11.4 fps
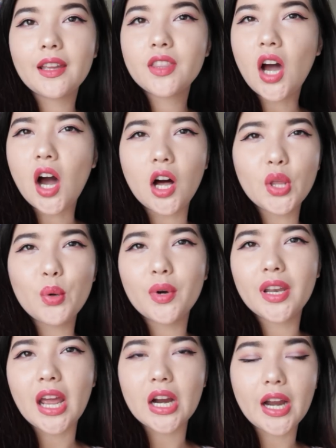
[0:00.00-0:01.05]
In the
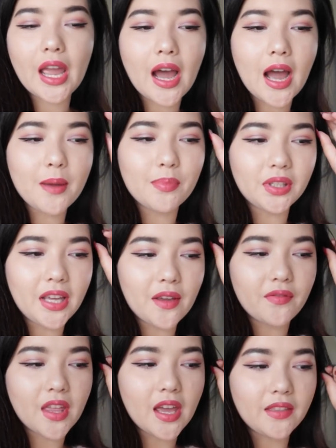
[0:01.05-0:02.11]
Hollywood area, I
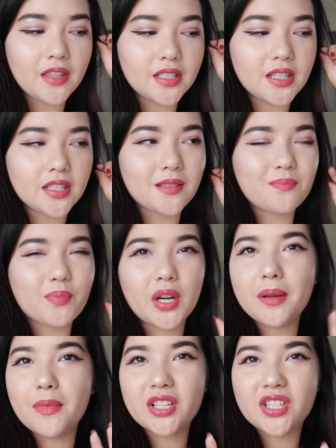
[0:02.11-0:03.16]
believe that this is
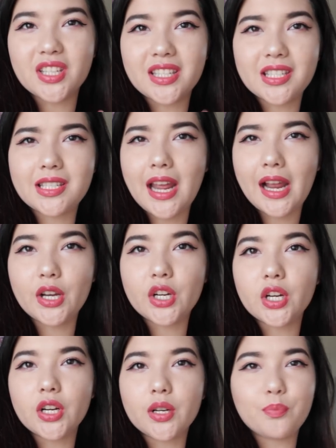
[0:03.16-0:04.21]
pretty much the
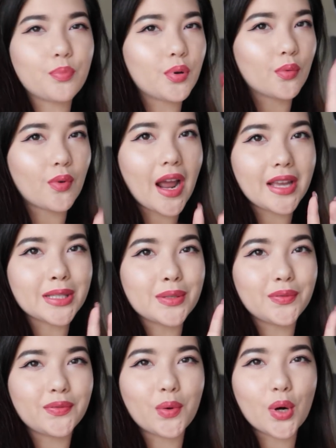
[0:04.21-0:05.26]
standard
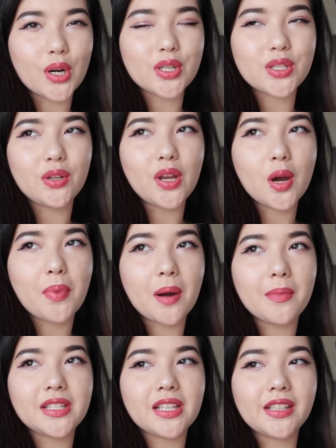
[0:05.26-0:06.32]
price for studio
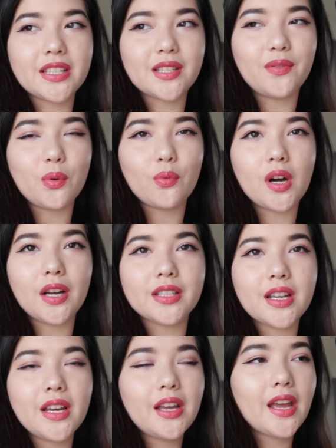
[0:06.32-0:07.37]
apartments, at least if you
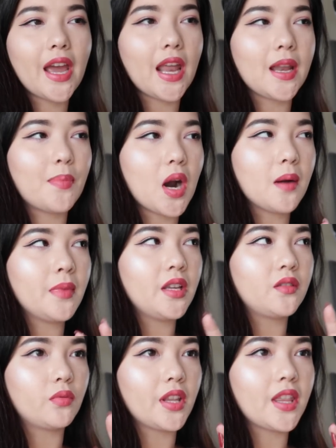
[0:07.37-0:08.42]
want an
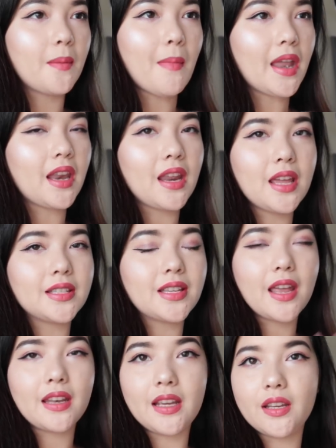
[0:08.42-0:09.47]
apartment with amenities
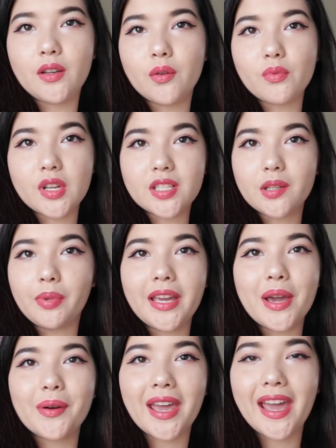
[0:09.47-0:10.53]
and in a
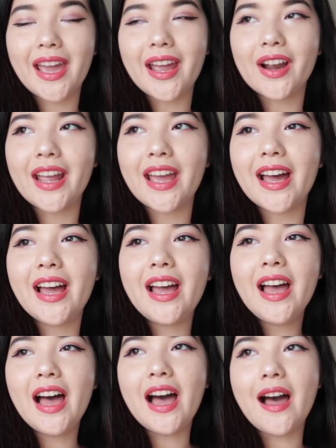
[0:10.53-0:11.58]
reasonably okay area.
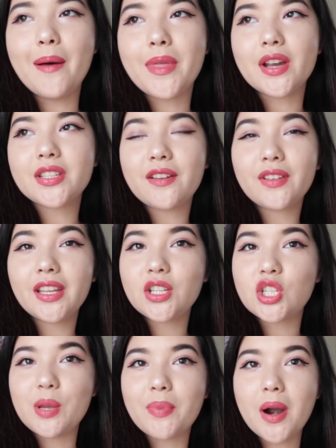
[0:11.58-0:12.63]
Um, there are definitely
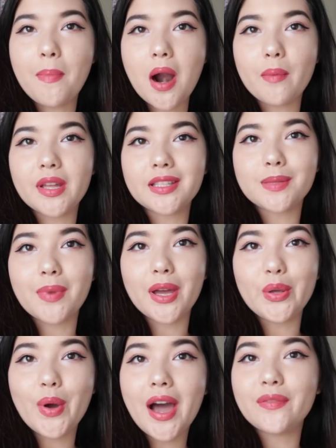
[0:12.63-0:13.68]
cheaper apartments,
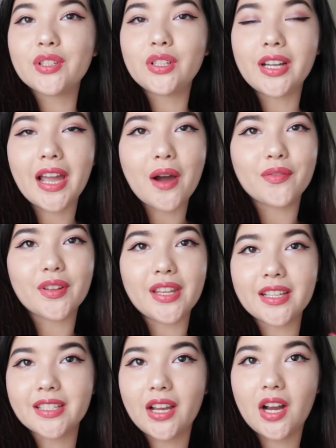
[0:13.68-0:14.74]
but you have to look out for
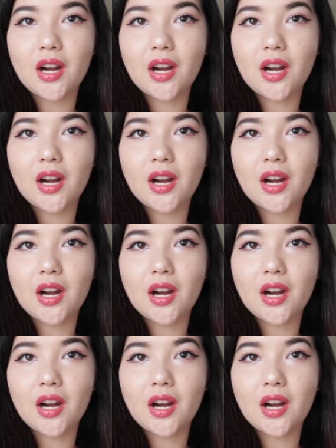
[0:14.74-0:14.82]
things like